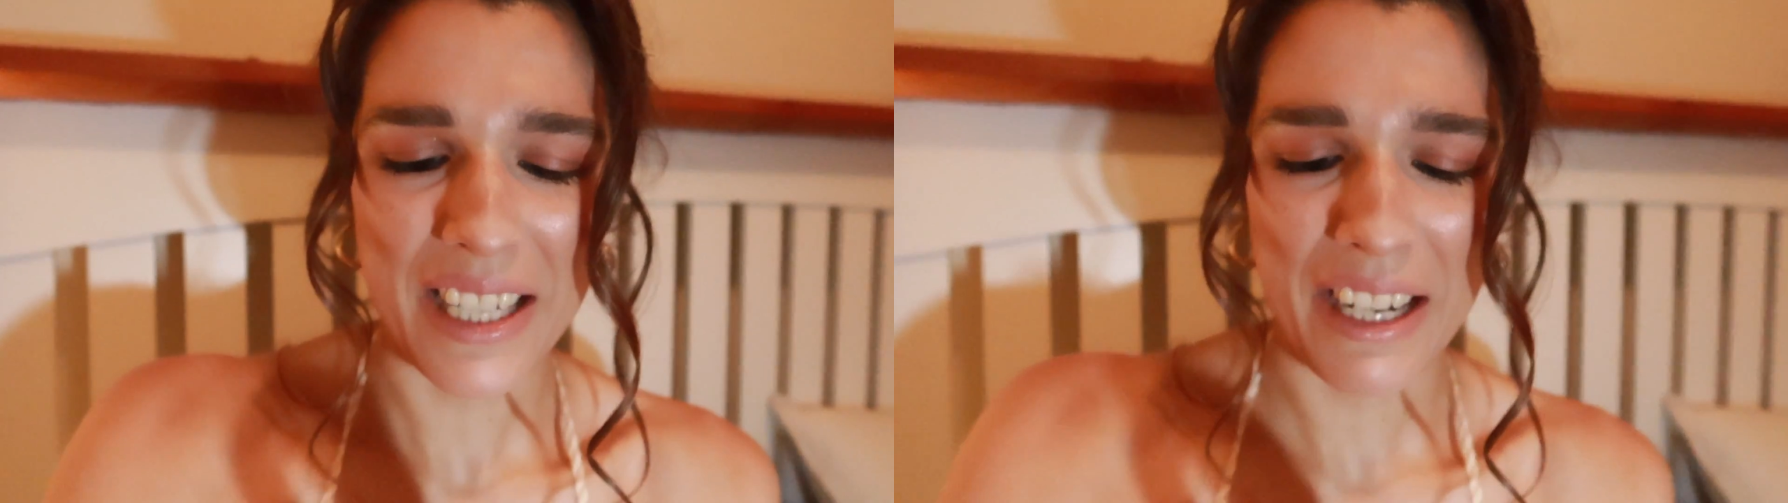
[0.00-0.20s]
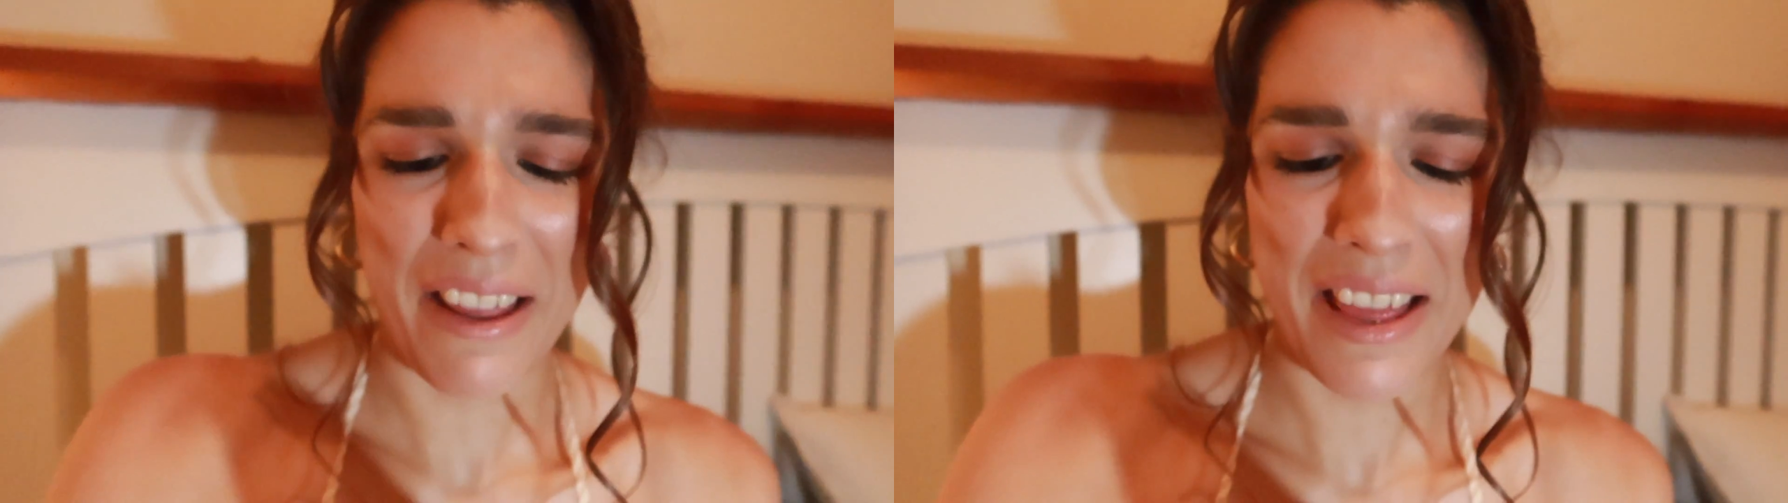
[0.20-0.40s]

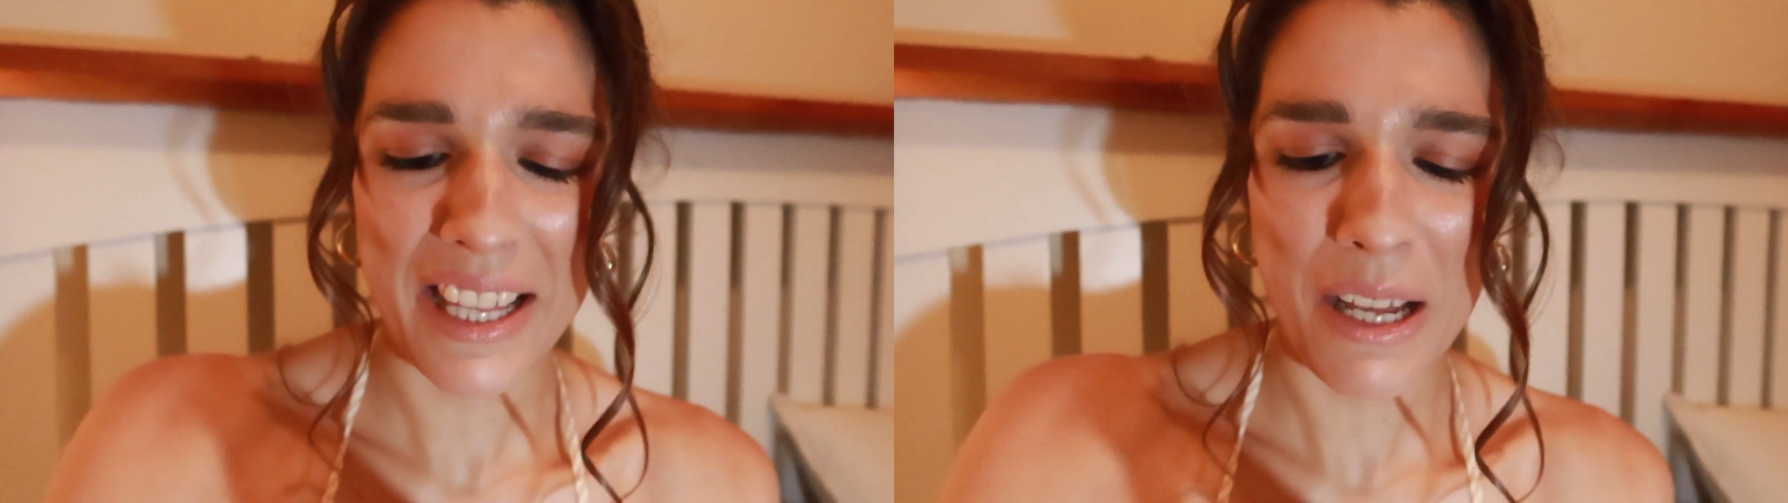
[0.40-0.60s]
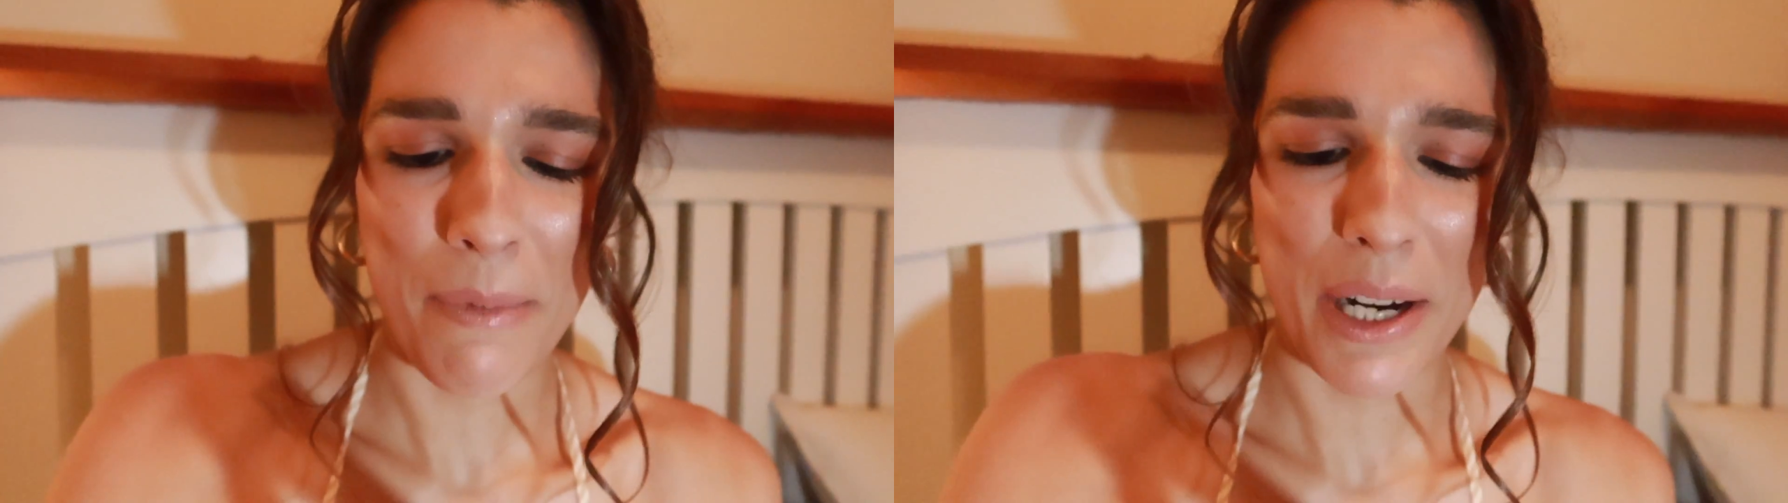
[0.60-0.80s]
and I think
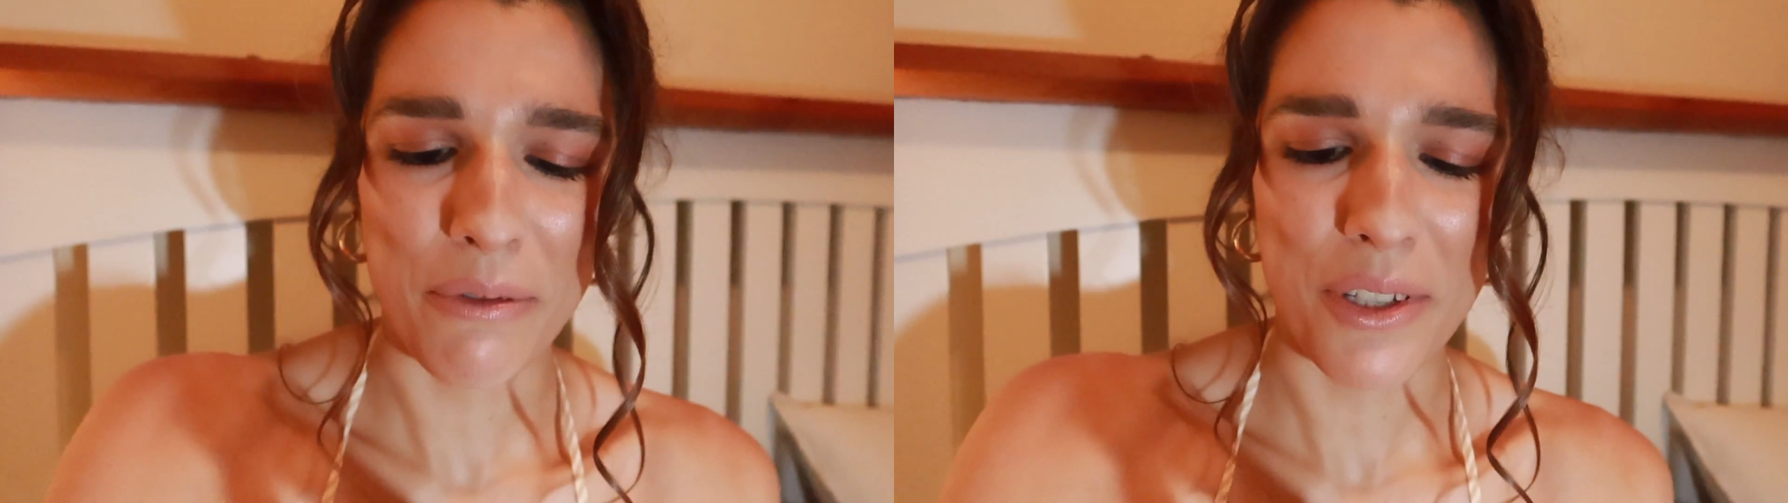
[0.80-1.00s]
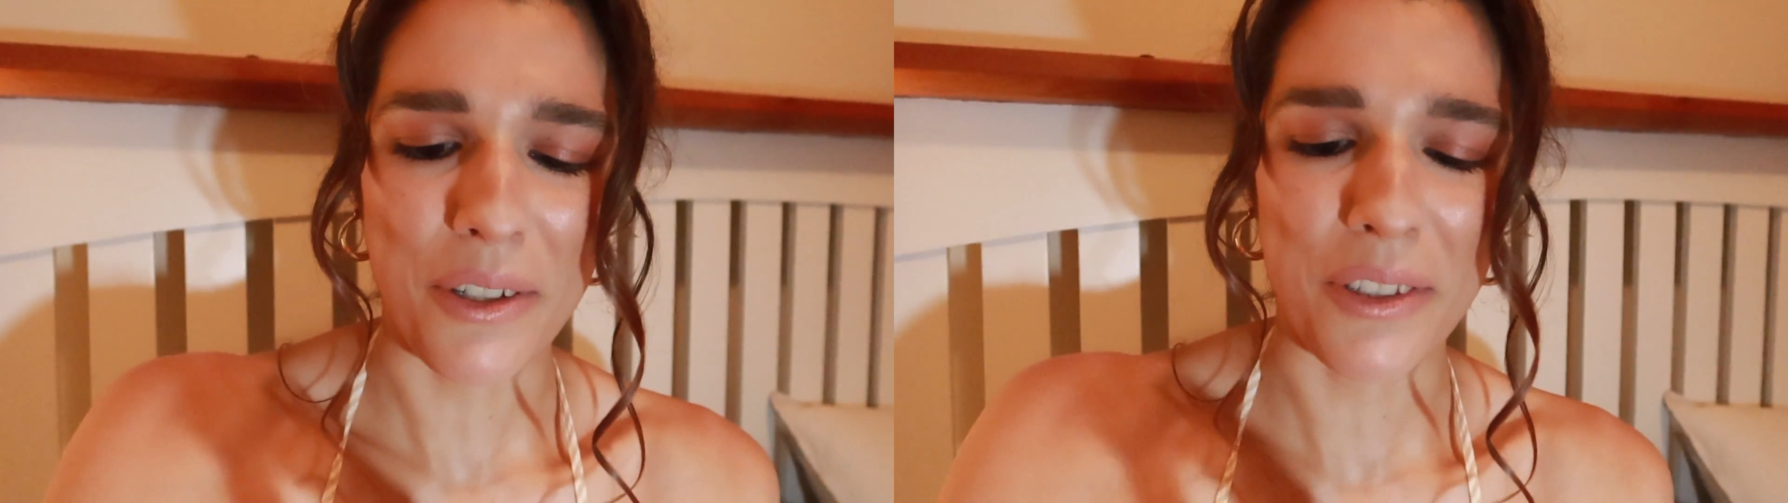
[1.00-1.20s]
that might have
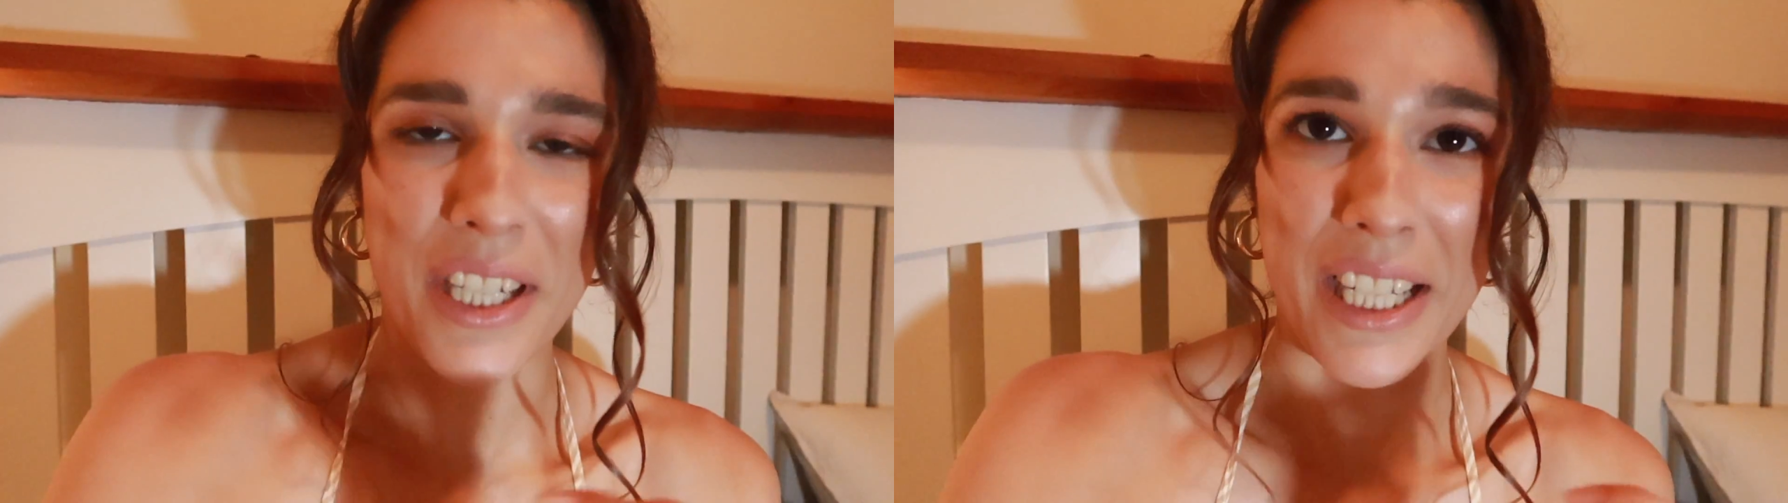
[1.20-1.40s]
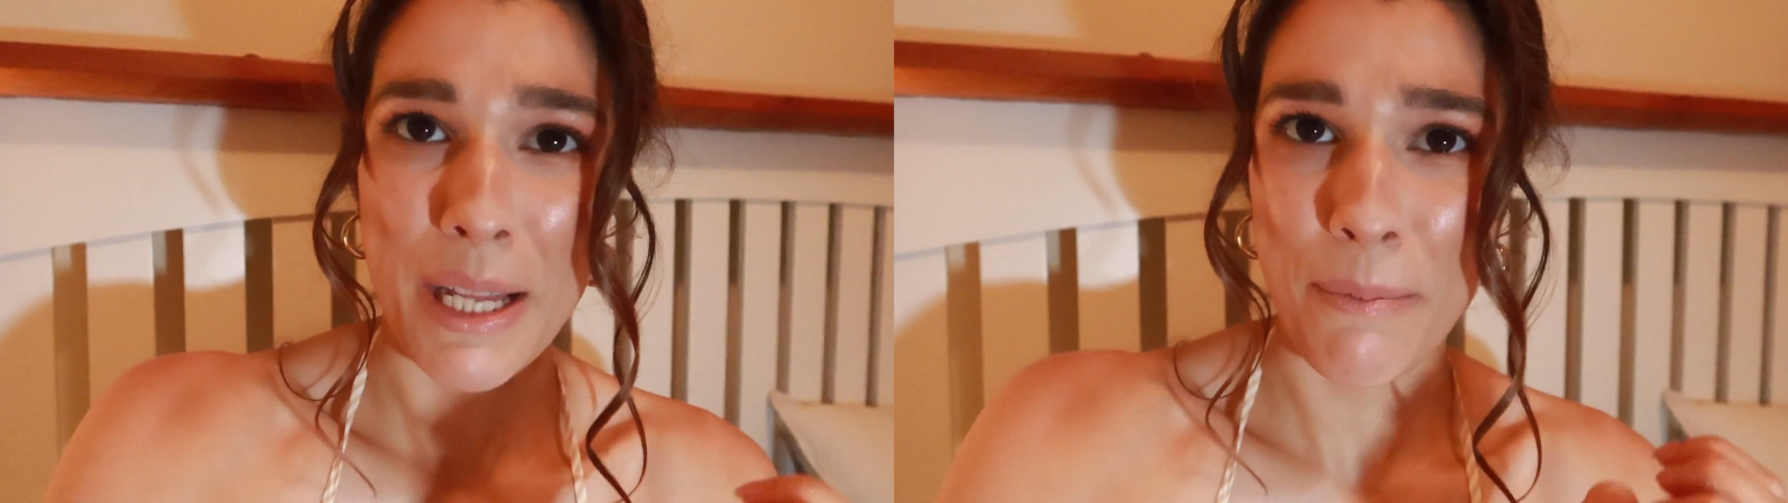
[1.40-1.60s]

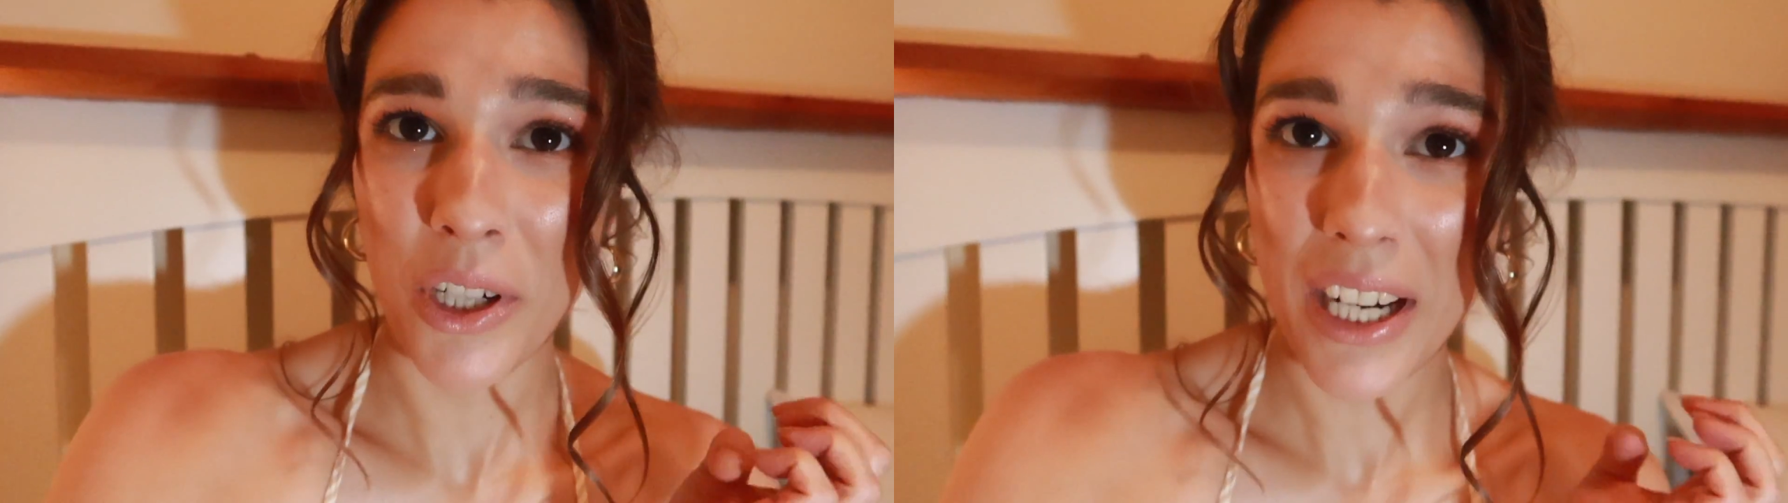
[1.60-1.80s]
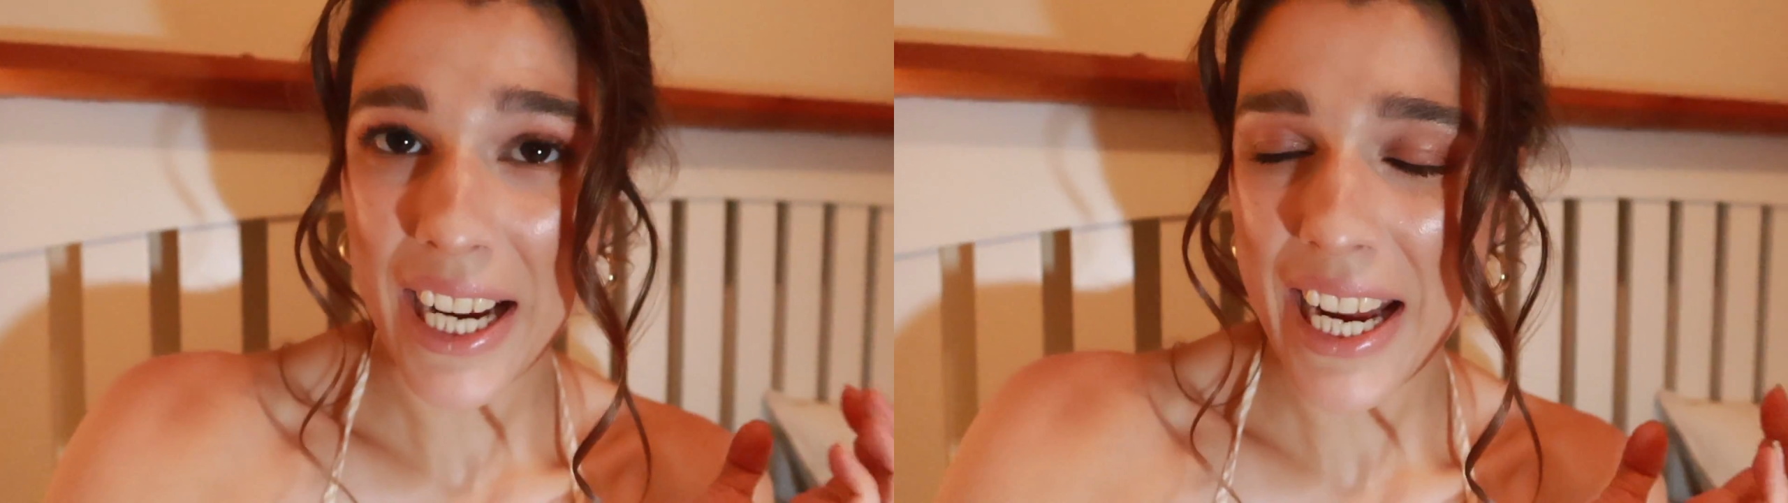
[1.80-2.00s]
resulted in them
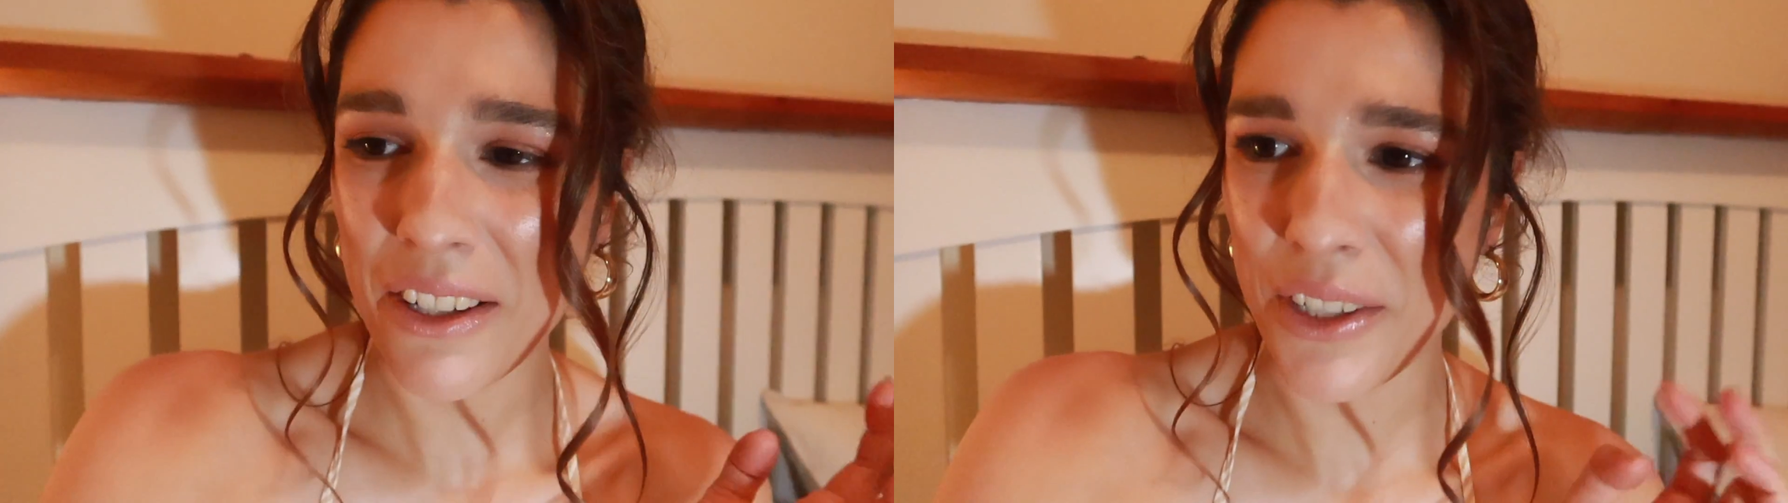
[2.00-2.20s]
cracking.